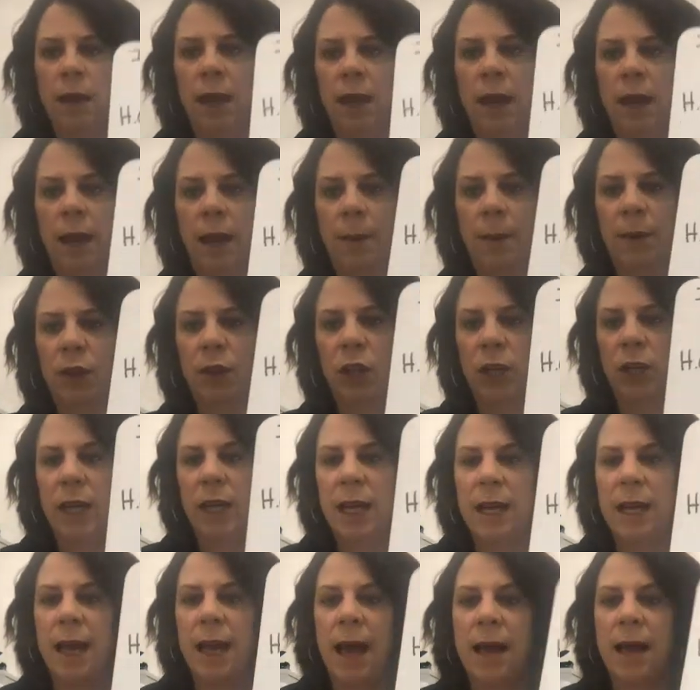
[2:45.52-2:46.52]
And I'm
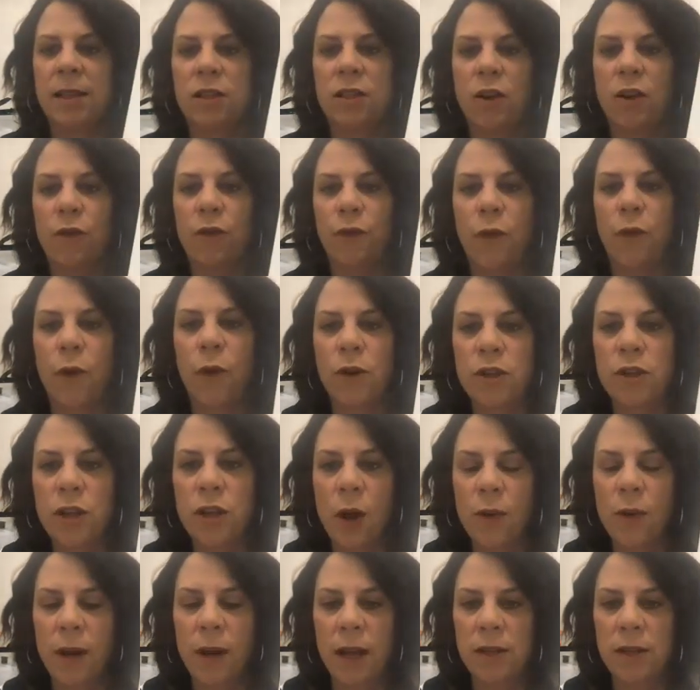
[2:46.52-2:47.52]
looking at, so for
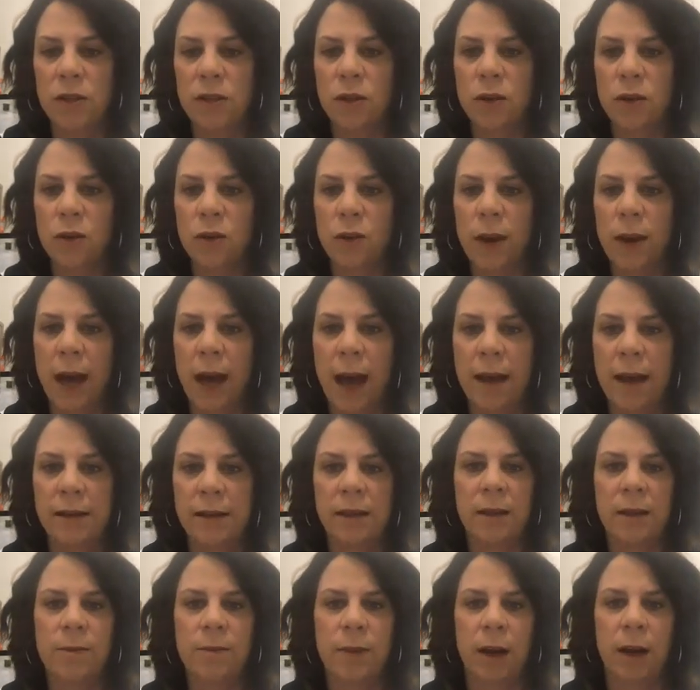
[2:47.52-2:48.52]
donuts, who has
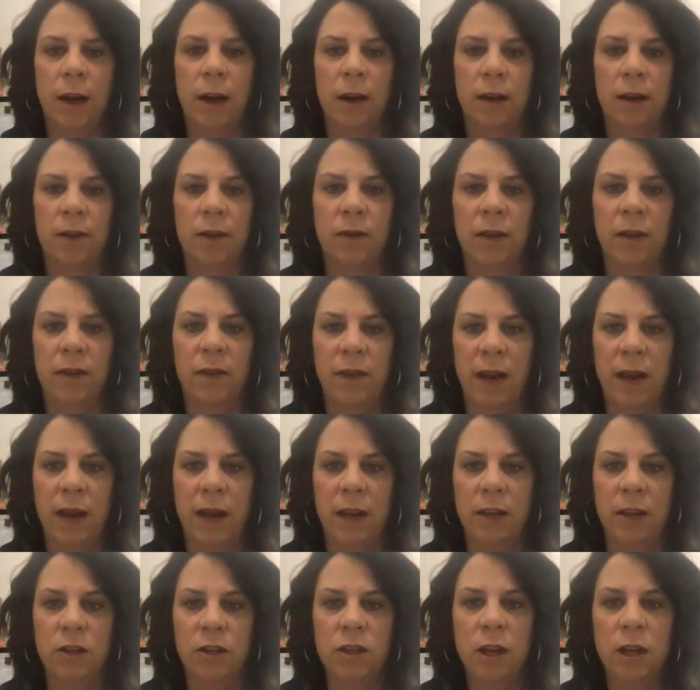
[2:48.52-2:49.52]
comparative
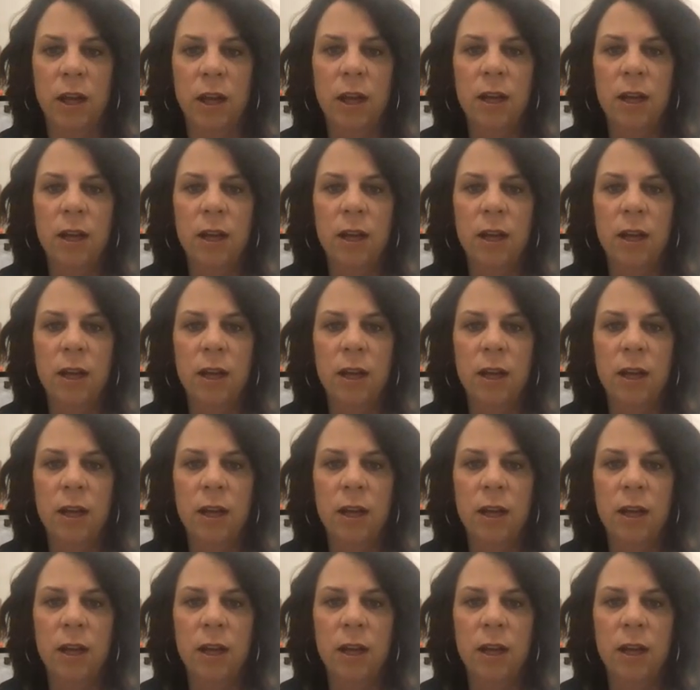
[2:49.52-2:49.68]
advantage?